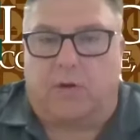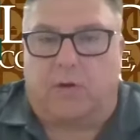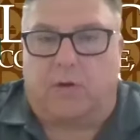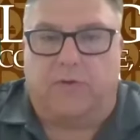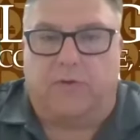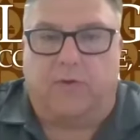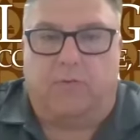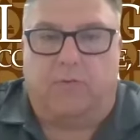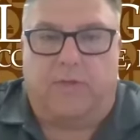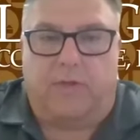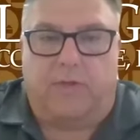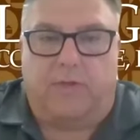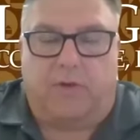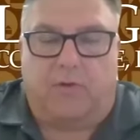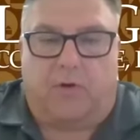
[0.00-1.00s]
to do
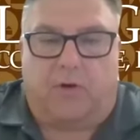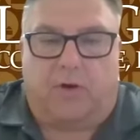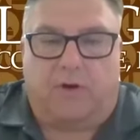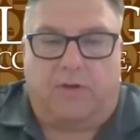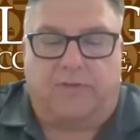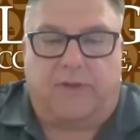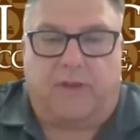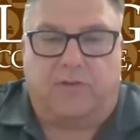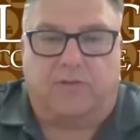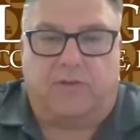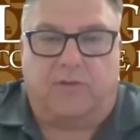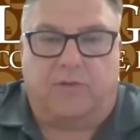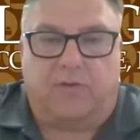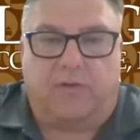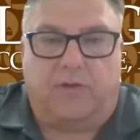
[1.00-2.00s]
within the
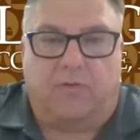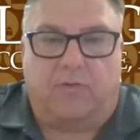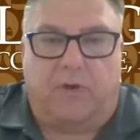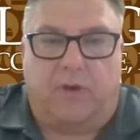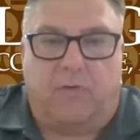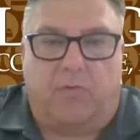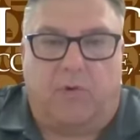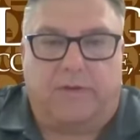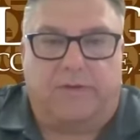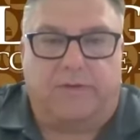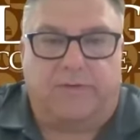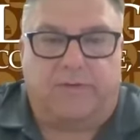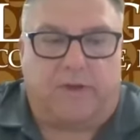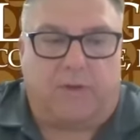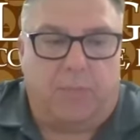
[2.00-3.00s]
organizations, and what
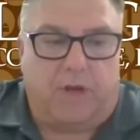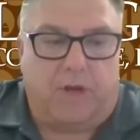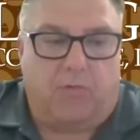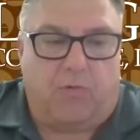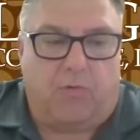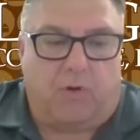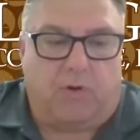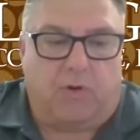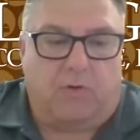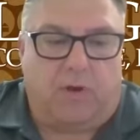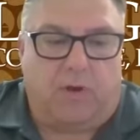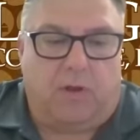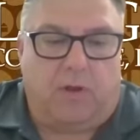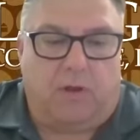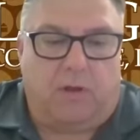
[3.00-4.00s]
does committee work
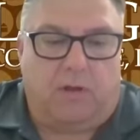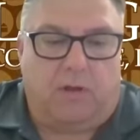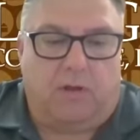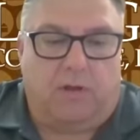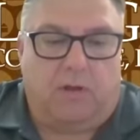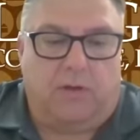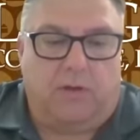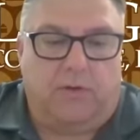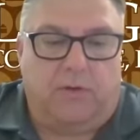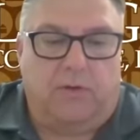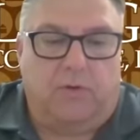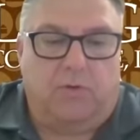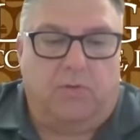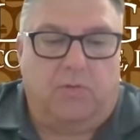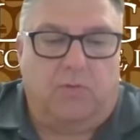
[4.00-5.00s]

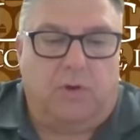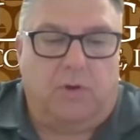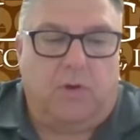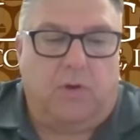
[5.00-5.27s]
do?